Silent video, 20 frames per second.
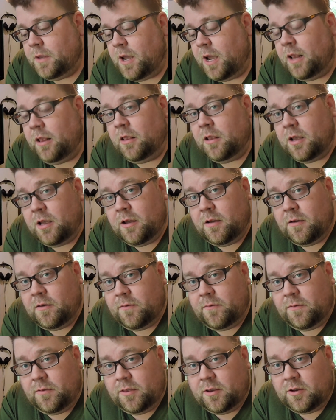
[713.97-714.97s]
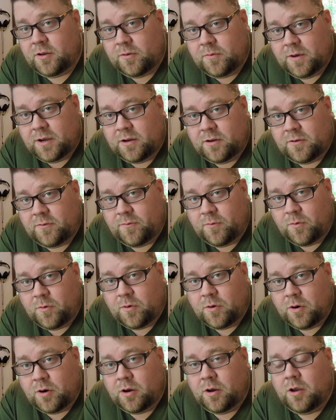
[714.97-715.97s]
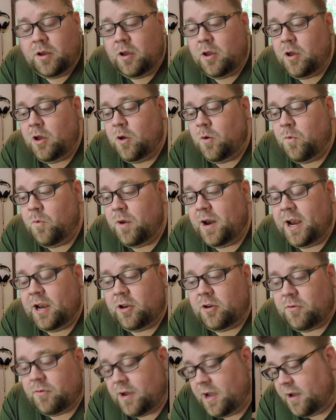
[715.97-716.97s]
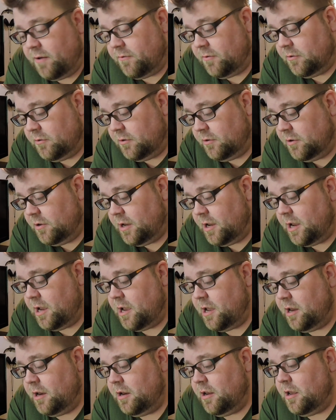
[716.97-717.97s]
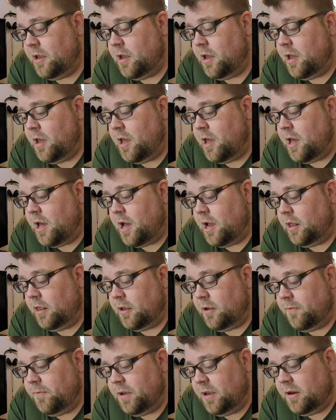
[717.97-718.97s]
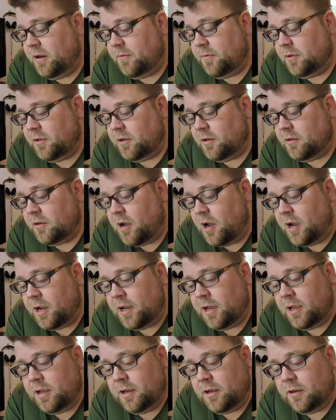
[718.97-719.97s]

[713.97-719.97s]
love the Switch for when I travel, and I love being able to dock it